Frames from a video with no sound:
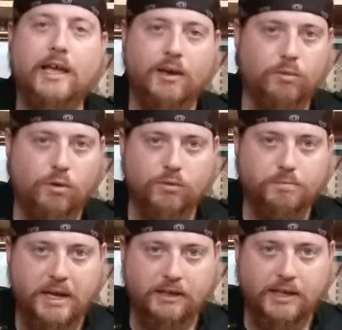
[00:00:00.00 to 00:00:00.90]
it won't
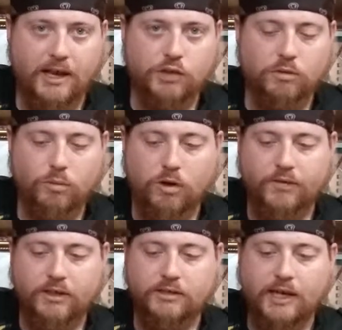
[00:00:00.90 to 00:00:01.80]
make the actual
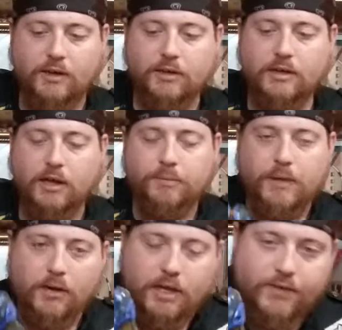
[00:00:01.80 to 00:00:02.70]
morphing sound.
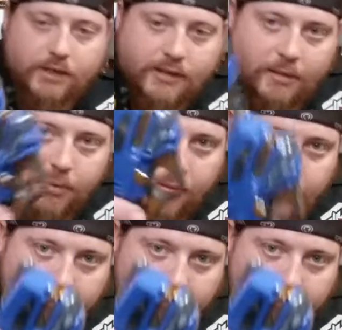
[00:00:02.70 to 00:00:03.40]
I'll give an example.